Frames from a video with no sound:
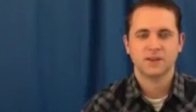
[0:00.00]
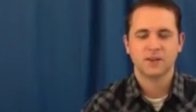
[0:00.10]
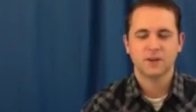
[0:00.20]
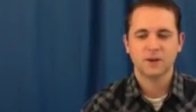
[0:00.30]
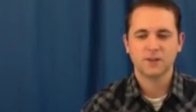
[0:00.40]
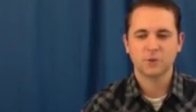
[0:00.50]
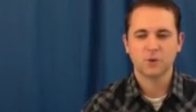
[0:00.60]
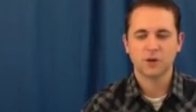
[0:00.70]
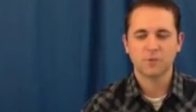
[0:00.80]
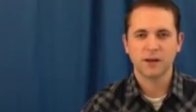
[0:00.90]
Alright, so
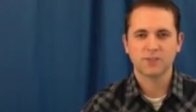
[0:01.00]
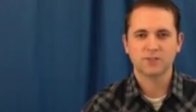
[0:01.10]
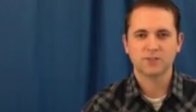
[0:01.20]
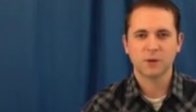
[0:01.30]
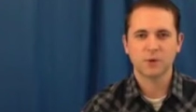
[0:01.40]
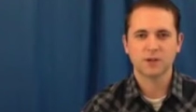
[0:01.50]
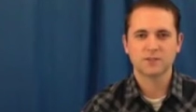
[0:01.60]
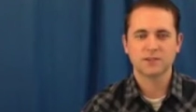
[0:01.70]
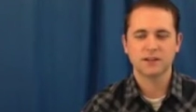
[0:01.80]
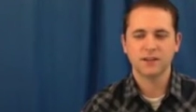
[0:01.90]
welcome back. So now we're going to
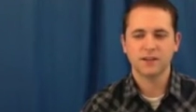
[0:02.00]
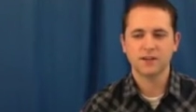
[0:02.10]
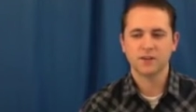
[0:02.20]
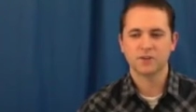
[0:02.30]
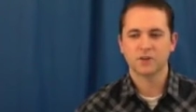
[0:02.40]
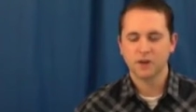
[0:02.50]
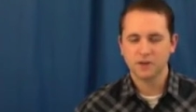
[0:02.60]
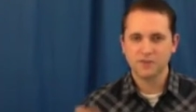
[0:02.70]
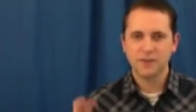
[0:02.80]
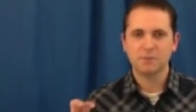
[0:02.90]
study another
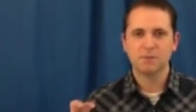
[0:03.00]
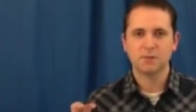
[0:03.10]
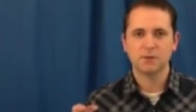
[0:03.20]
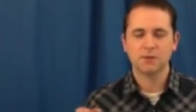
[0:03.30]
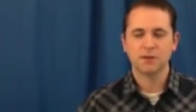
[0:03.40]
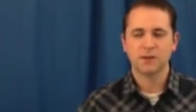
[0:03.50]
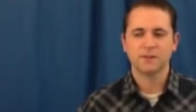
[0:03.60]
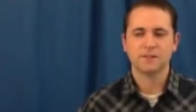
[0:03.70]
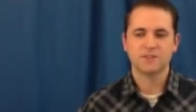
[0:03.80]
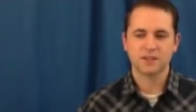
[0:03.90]
family member,
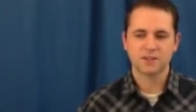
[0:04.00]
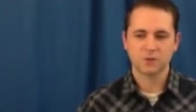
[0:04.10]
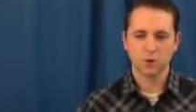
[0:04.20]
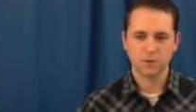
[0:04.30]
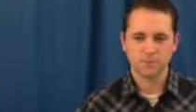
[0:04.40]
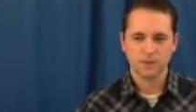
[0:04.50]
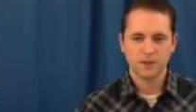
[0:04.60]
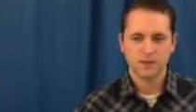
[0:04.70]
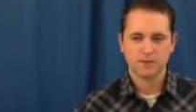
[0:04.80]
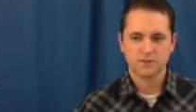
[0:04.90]
the sixth chord.
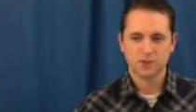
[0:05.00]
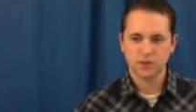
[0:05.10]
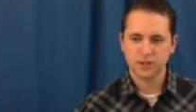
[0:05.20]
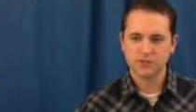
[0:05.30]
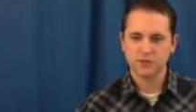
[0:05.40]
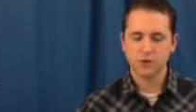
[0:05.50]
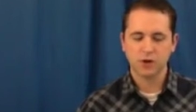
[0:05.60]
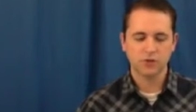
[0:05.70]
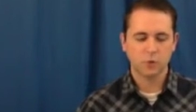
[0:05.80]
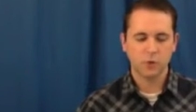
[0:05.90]
So let's do
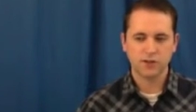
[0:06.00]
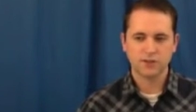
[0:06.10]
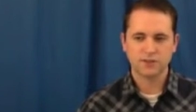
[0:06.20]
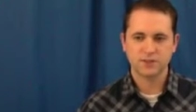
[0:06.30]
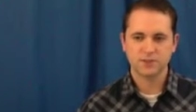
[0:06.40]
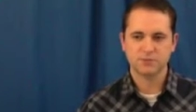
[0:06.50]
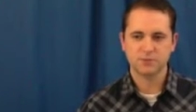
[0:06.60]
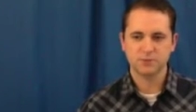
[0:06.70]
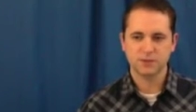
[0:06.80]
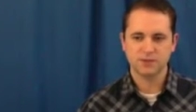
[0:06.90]
all the 1 to 6
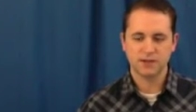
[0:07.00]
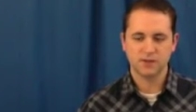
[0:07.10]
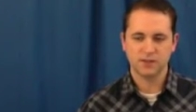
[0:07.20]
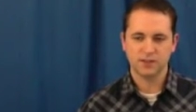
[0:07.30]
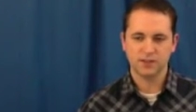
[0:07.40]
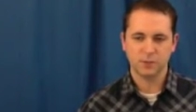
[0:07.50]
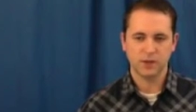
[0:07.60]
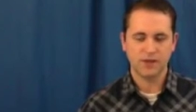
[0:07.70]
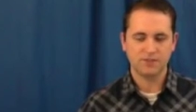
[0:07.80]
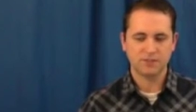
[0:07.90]
movements in every key. We
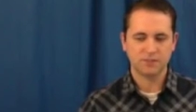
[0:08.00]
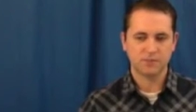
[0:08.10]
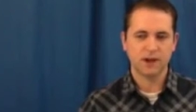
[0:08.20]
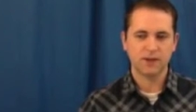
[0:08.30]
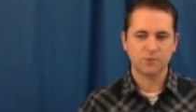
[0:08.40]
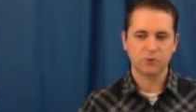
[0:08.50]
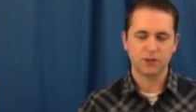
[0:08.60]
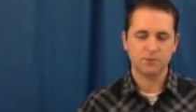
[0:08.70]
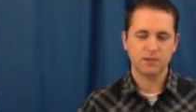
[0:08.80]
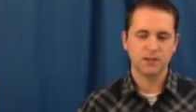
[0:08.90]
have this provided for you
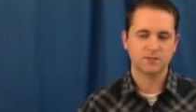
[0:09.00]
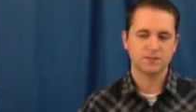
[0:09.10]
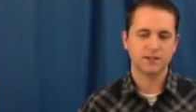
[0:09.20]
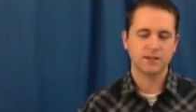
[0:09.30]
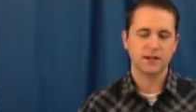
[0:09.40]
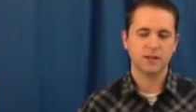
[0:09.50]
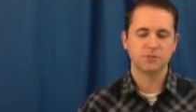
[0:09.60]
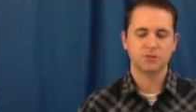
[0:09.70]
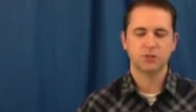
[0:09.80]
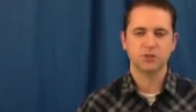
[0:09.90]
in the PDF study guide. Be
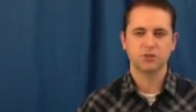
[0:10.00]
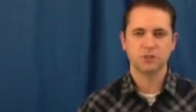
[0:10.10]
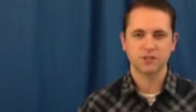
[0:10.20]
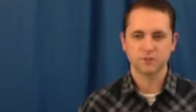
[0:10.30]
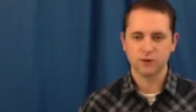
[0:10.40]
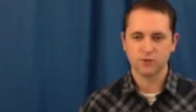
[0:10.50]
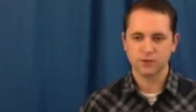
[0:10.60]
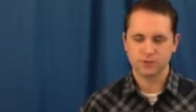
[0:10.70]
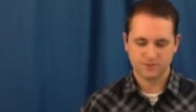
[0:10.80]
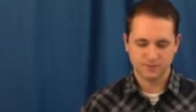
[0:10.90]
sure to use it as a reference.